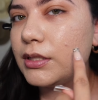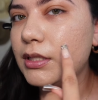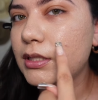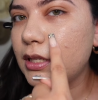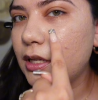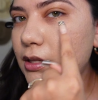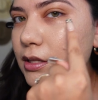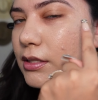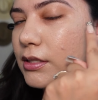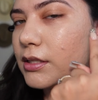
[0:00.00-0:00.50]
is
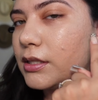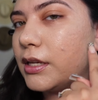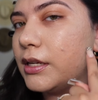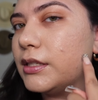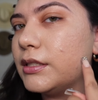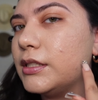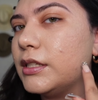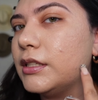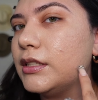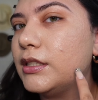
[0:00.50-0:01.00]
how the skin
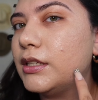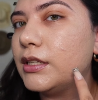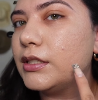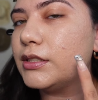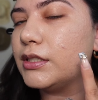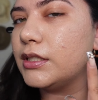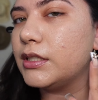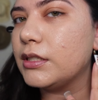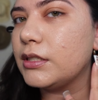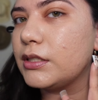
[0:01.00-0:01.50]
tint looks.
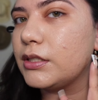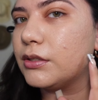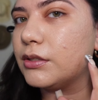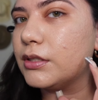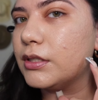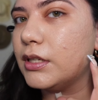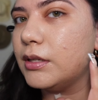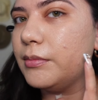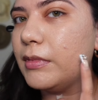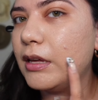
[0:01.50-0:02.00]
You can still
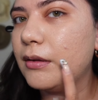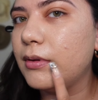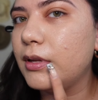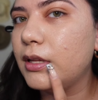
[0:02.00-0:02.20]
see maybe